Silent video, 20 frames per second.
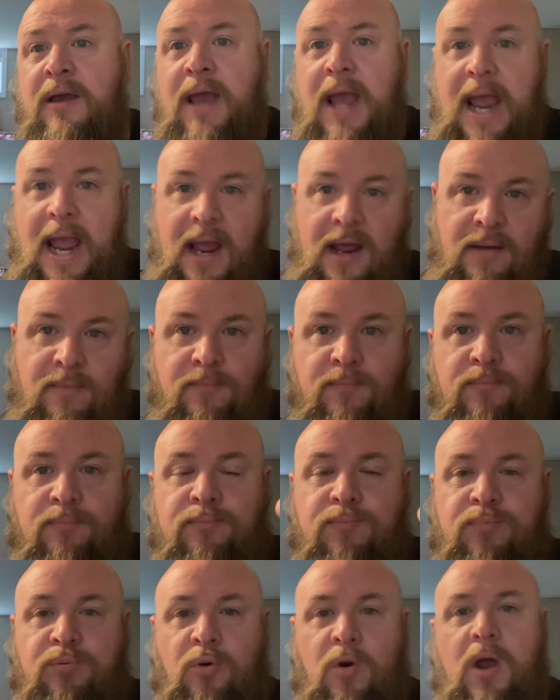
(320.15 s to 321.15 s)
and
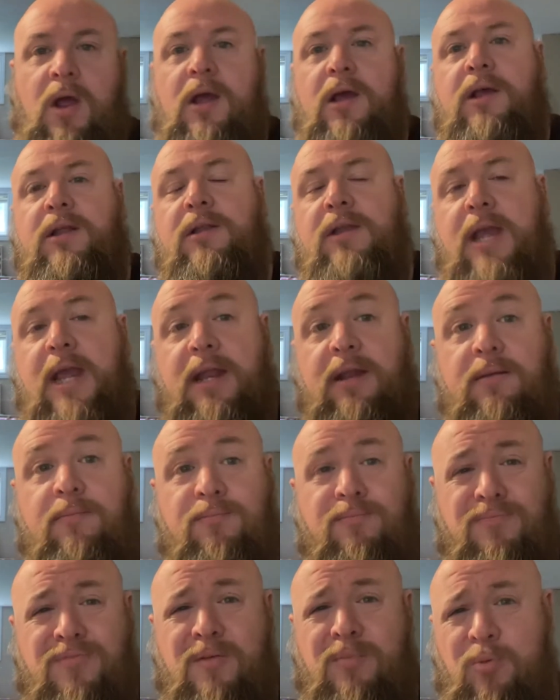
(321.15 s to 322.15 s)

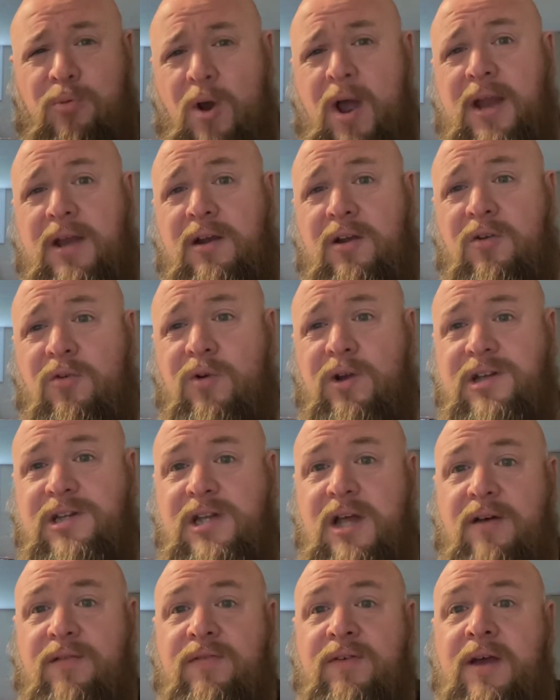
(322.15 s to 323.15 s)
the Pride and Glory
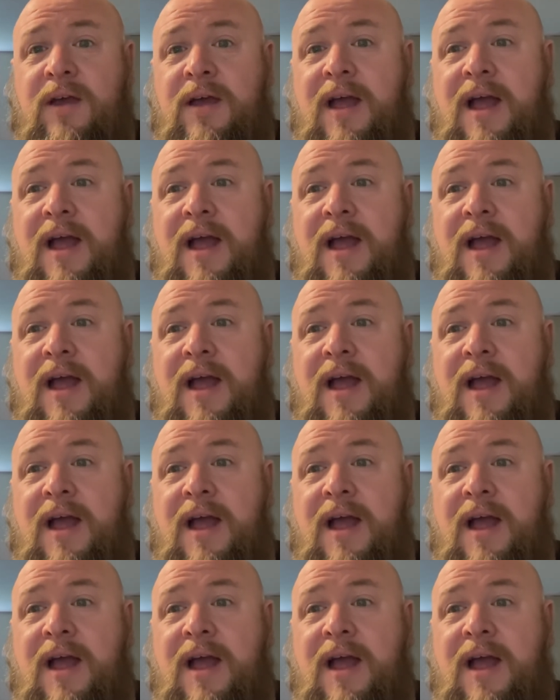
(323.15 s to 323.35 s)
stuff,